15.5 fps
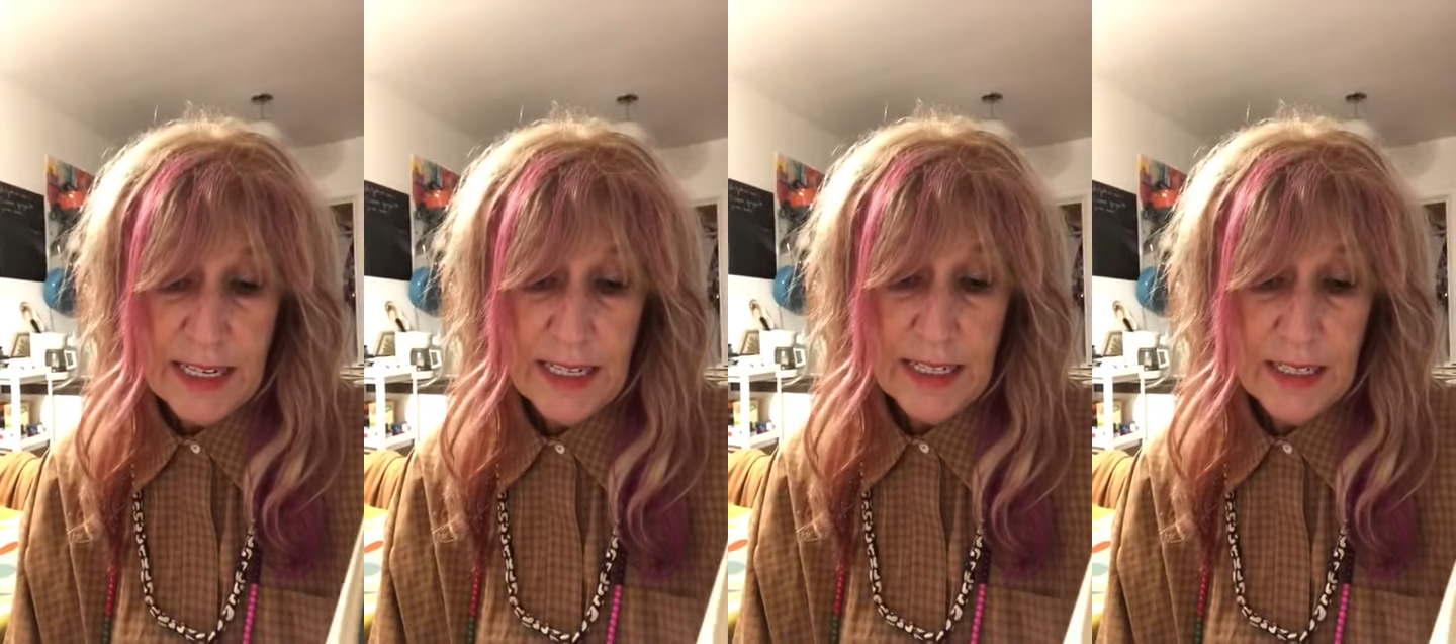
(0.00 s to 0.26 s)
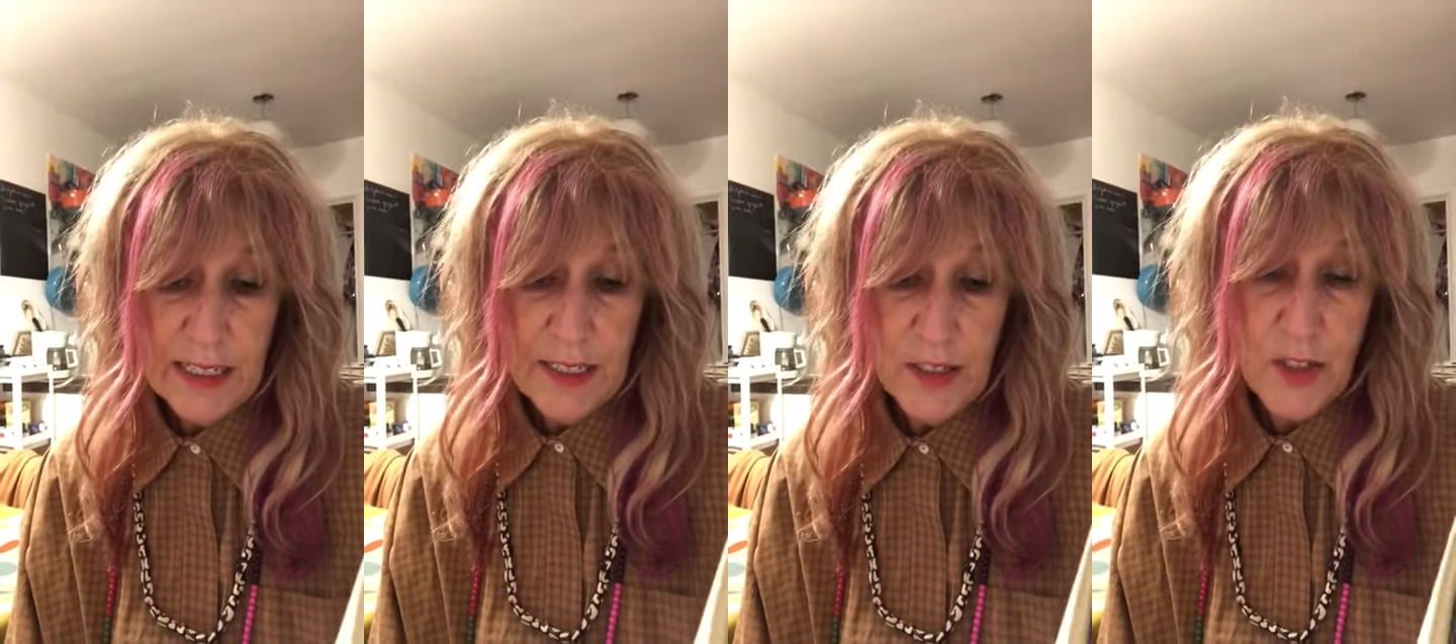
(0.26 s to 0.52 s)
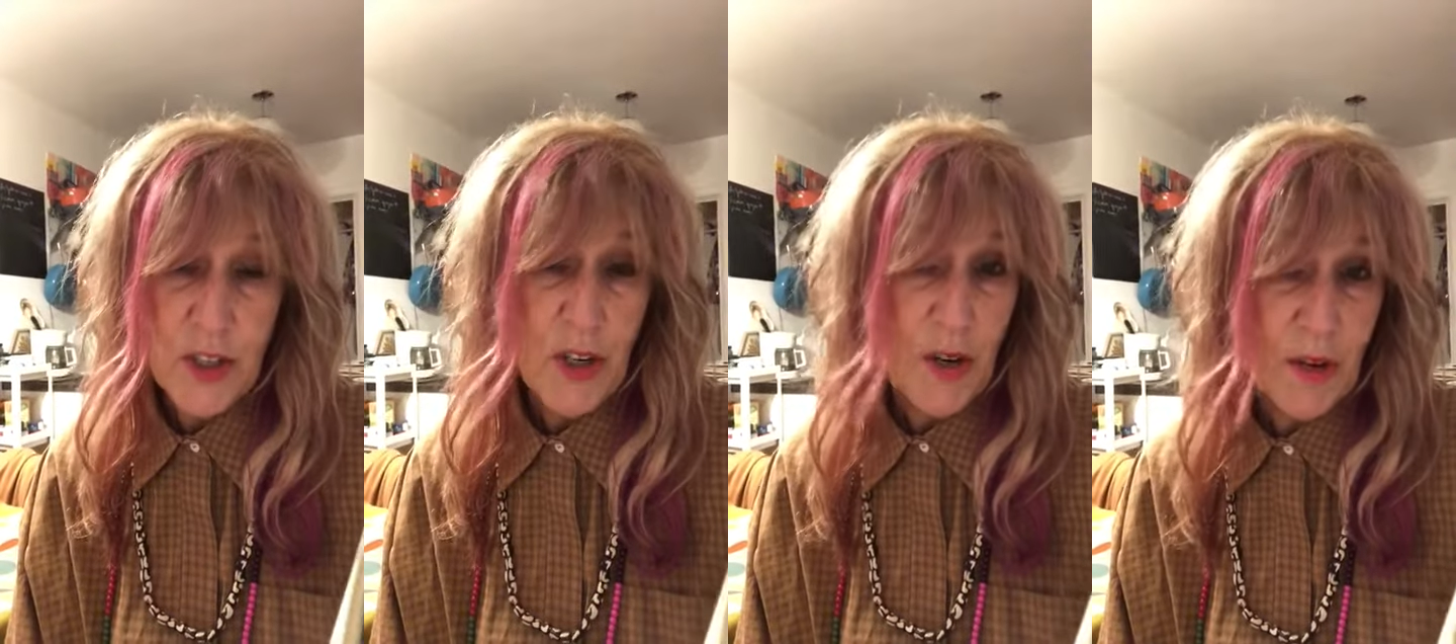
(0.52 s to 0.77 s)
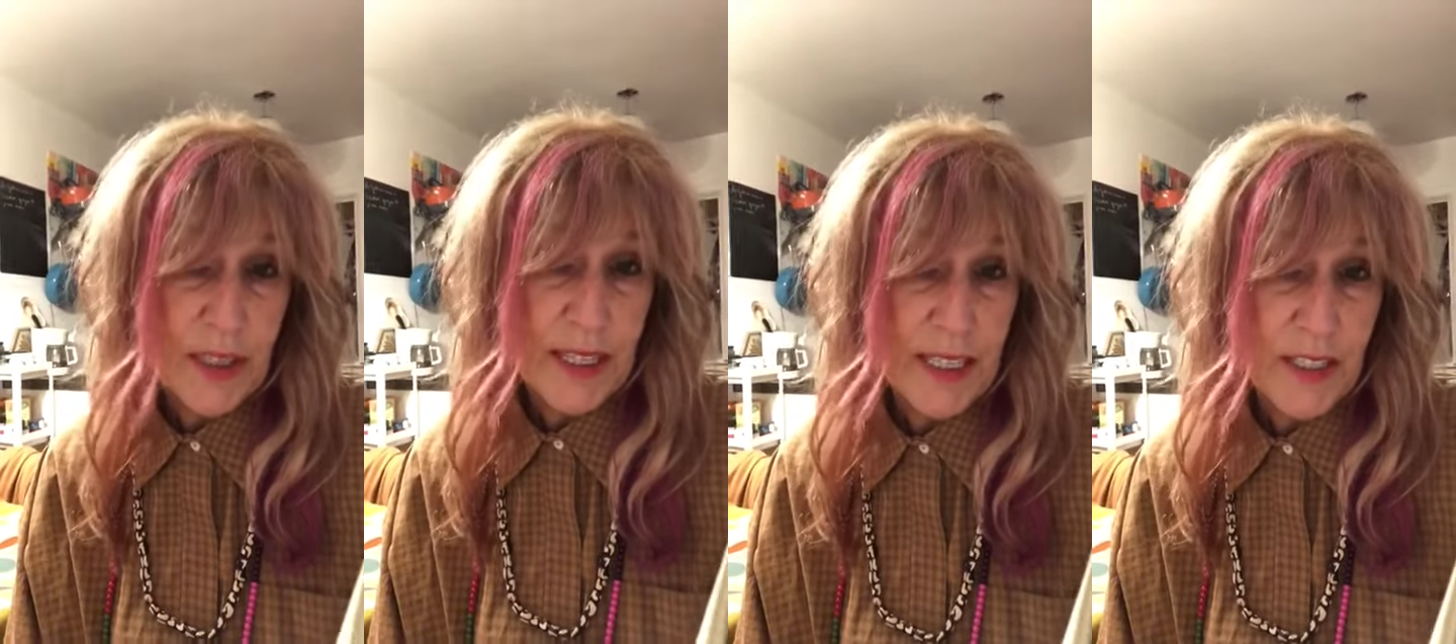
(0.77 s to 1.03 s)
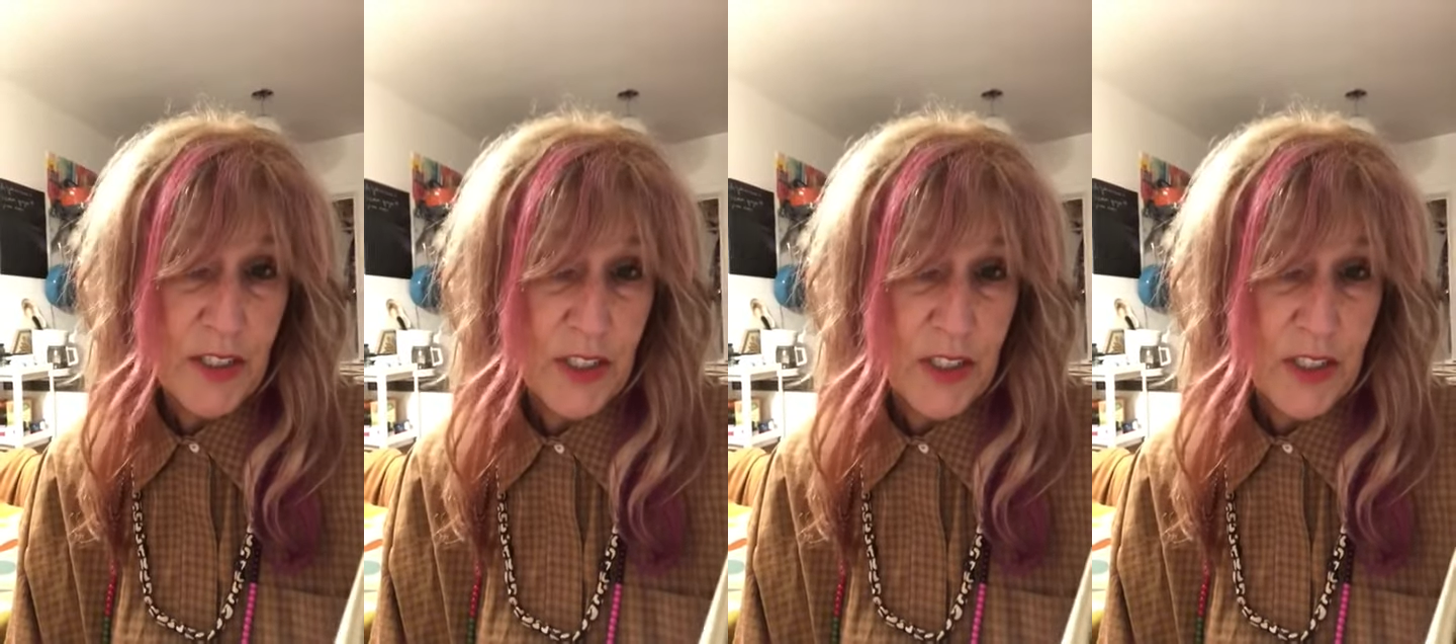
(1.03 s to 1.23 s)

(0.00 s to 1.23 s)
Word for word: in his choking